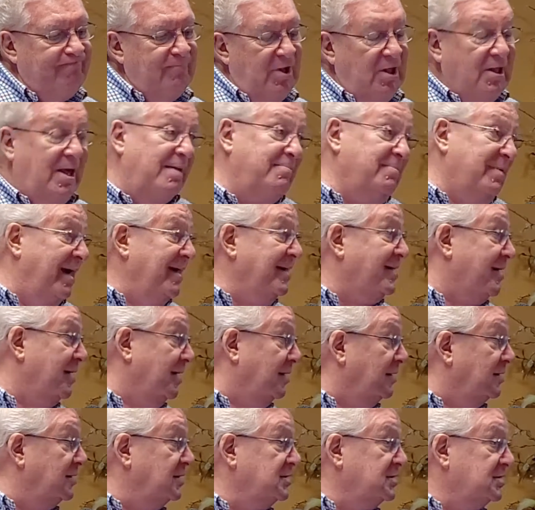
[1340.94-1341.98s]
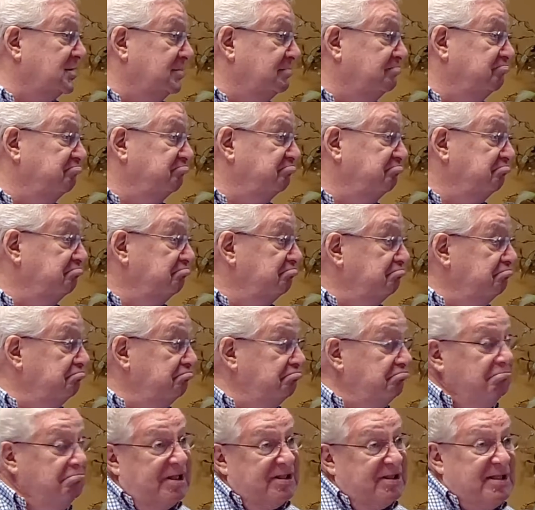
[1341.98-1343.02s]
they may kill us,
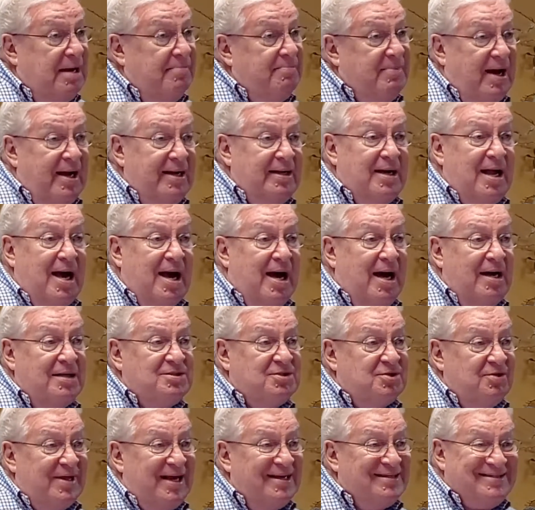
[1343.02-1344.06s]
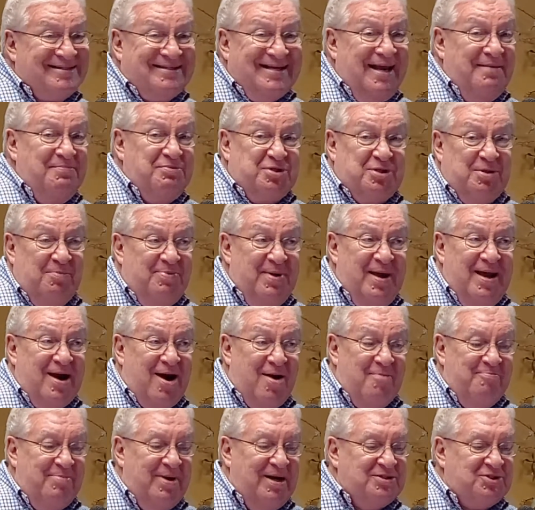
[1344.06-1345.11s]
but they might not. So that seems to be
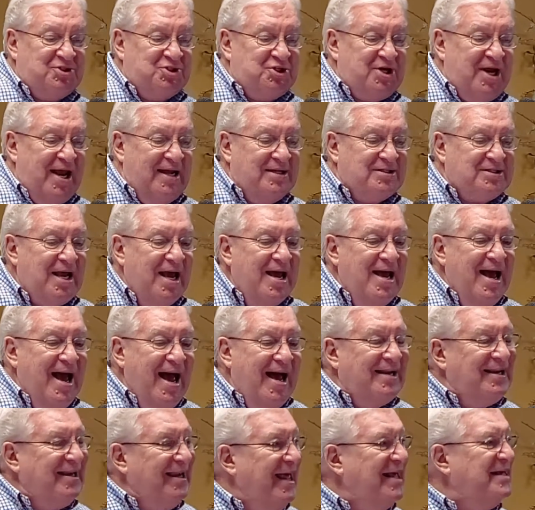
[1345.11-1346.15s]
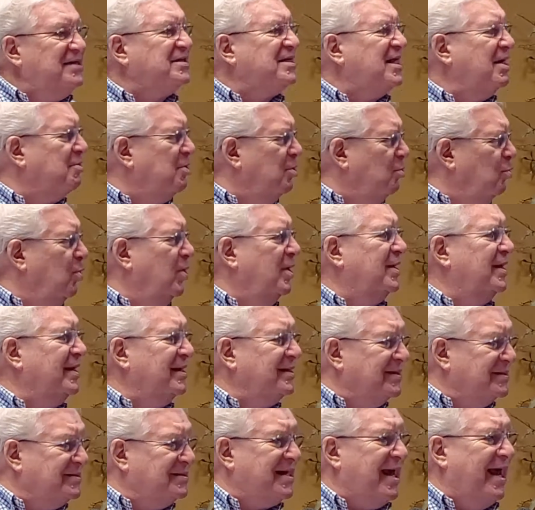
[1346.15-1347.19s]
our best chance. At least they were
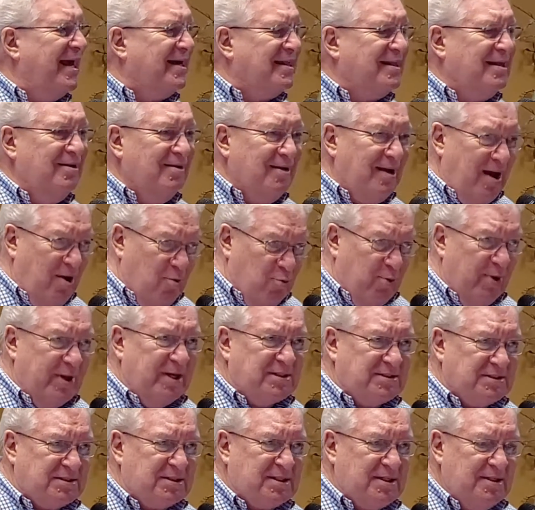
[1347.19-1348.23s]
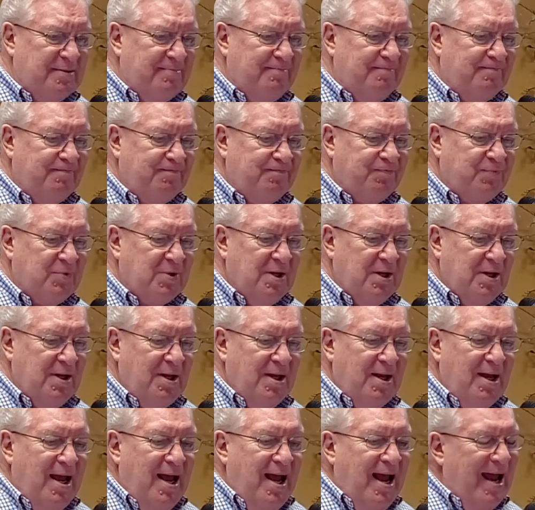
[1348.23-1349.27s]
willing to take a risk.
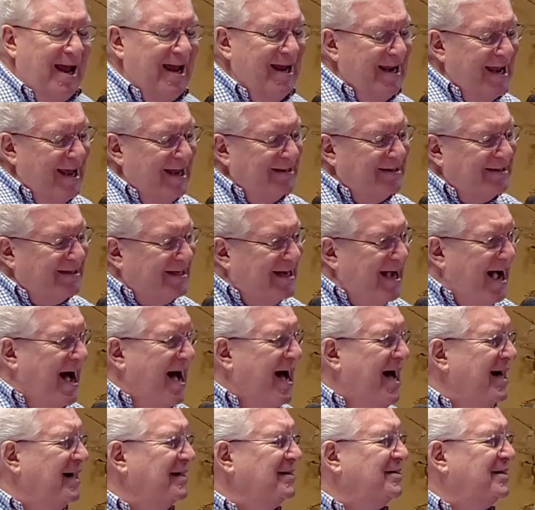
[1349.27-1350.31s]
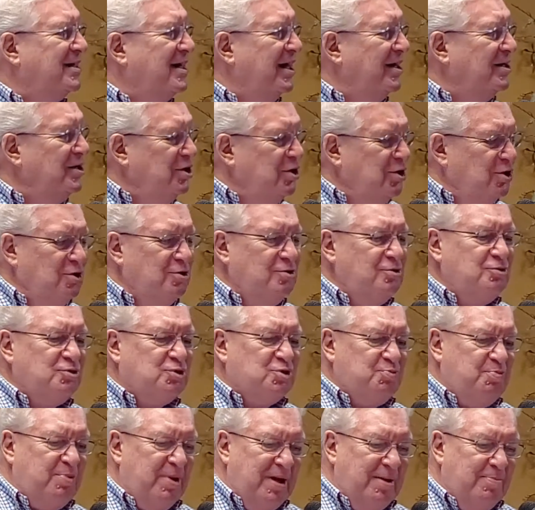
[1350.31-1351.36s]
And God can
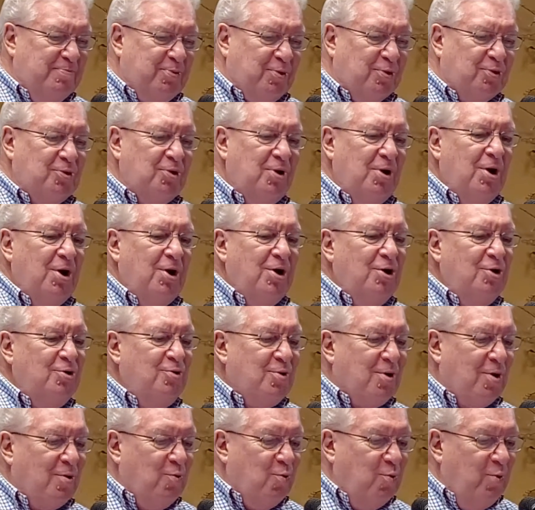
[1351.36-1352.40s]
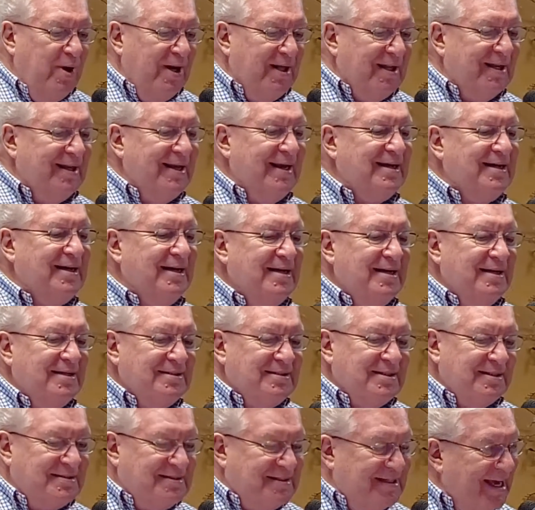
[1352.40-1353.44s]
use people who are willing
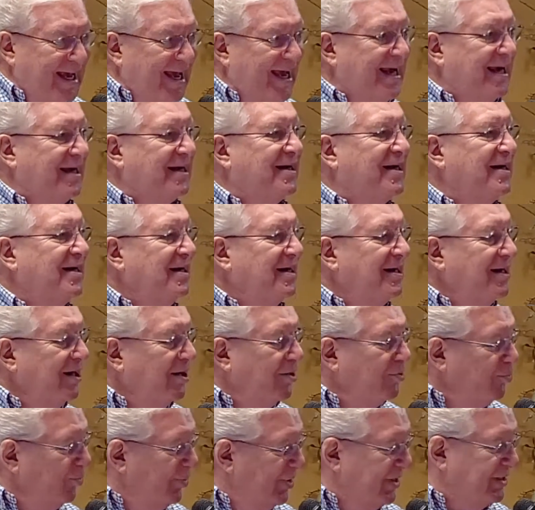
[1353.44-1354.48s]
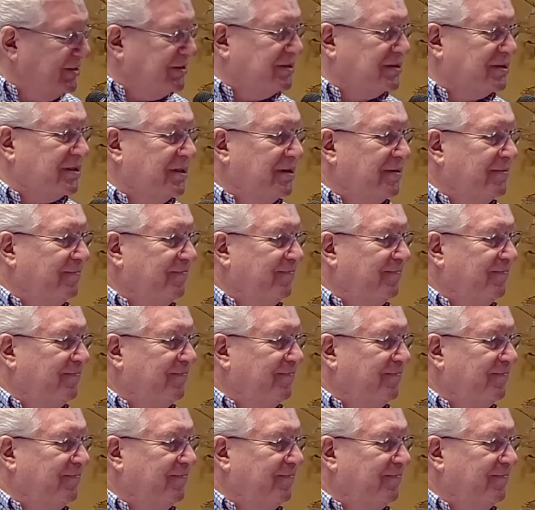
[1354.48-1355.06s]
to take a risk.